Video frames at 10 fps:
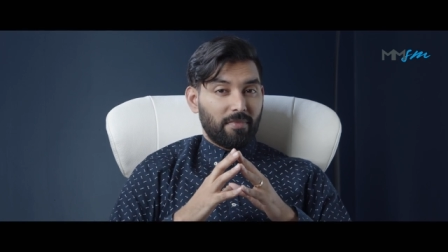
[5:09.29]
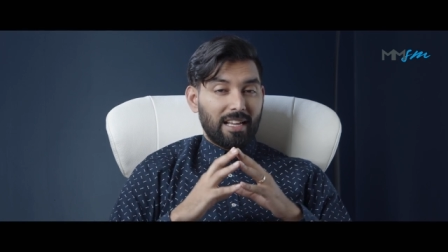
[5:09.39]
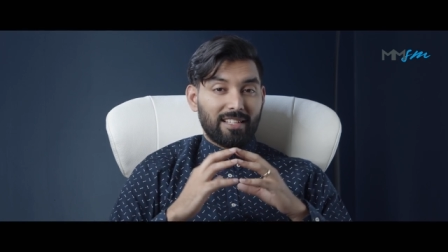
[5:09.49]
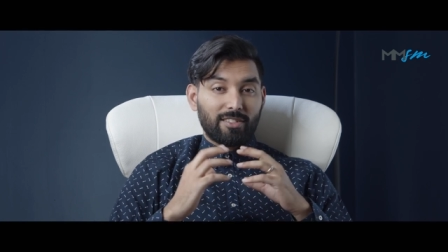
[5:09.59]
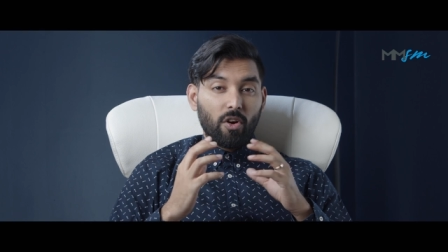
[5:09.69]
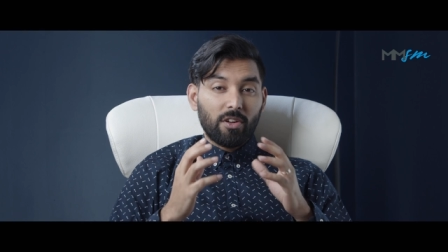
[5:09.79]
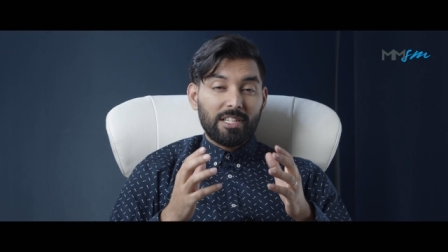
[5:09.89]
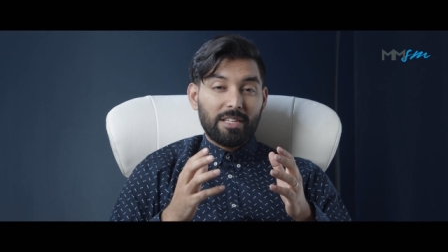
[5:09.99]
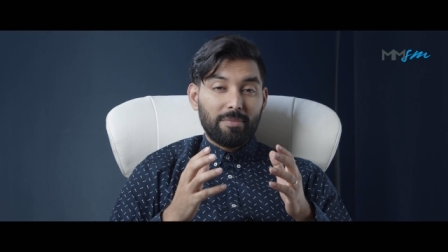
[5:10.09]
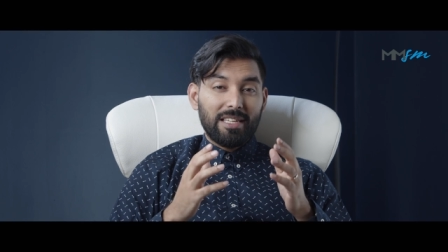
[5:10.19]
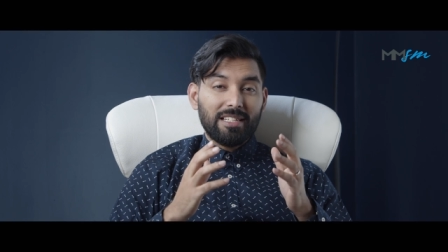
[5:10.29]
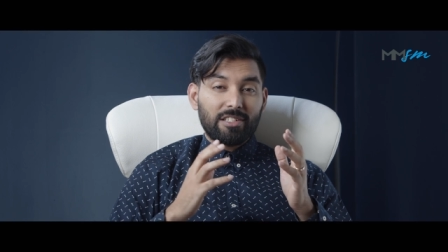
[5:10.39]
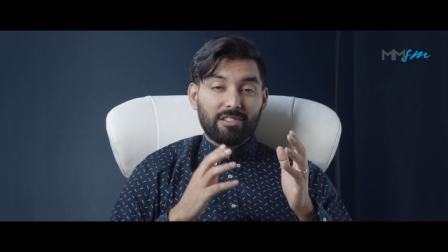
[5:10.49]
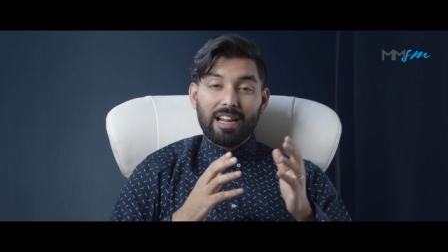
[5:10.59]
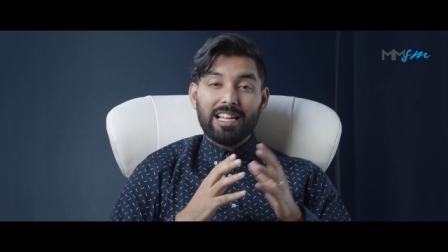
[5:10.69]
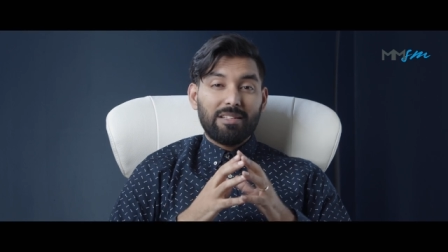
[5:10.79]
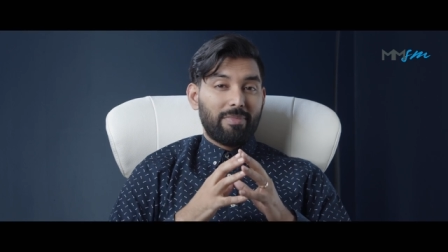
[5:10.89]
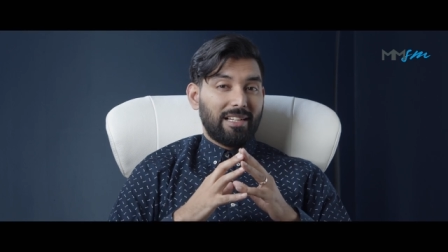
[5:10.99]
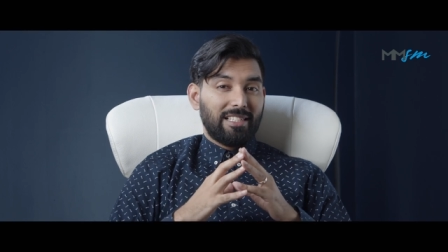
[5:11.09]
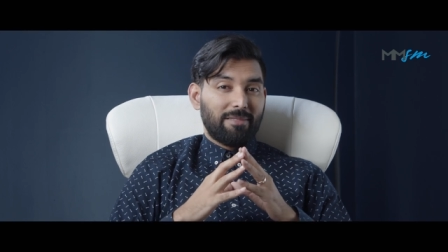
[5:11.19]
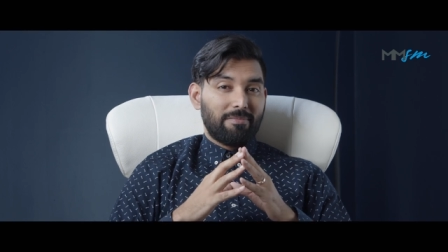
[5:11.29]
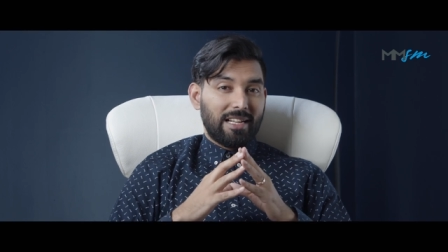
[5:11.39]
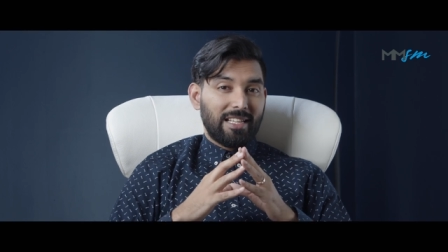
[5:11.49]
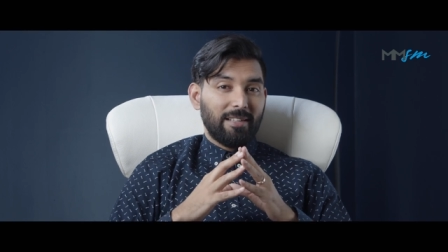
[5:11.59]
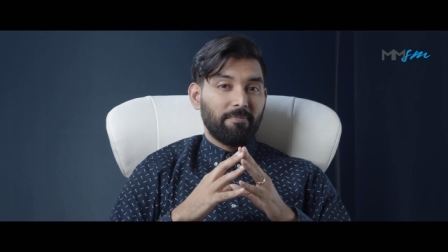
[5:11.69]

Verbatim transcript: has already been tried by somebody.